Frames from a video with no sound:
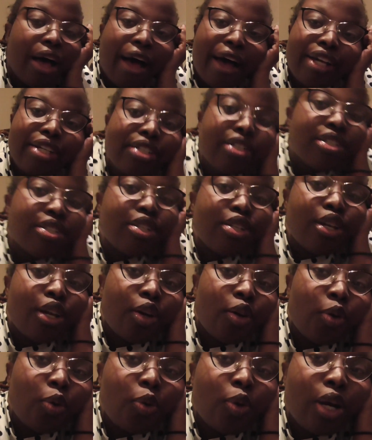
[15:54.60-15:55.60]
I just, you
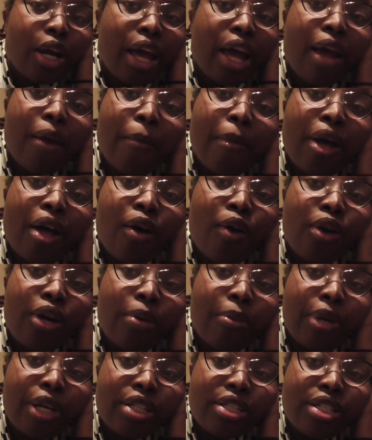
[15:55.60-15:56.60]
know, came on
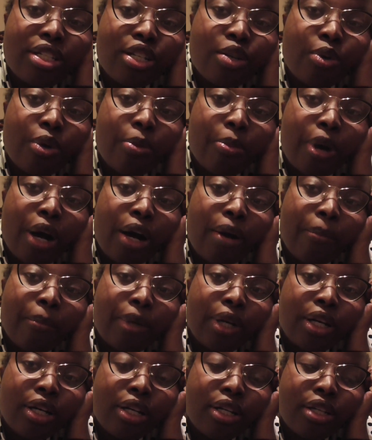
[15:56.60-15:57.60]
the bed to chill with Pop
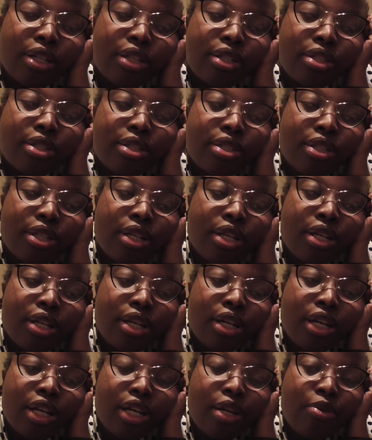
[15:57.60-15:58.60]
because
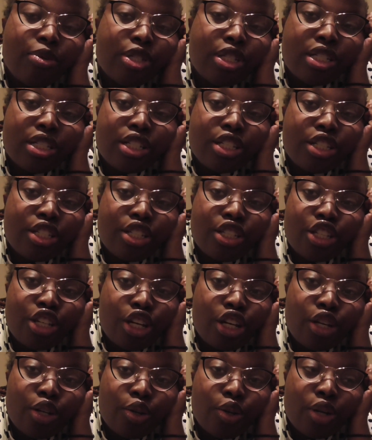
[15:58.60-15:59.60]
he was just
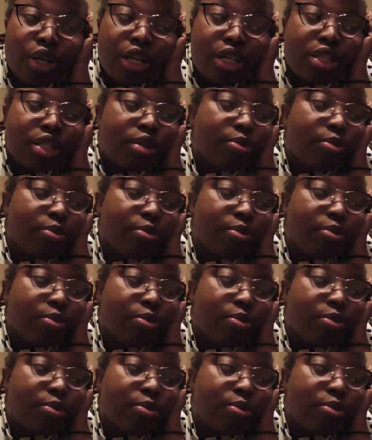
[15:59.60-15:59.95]
chilling on the edge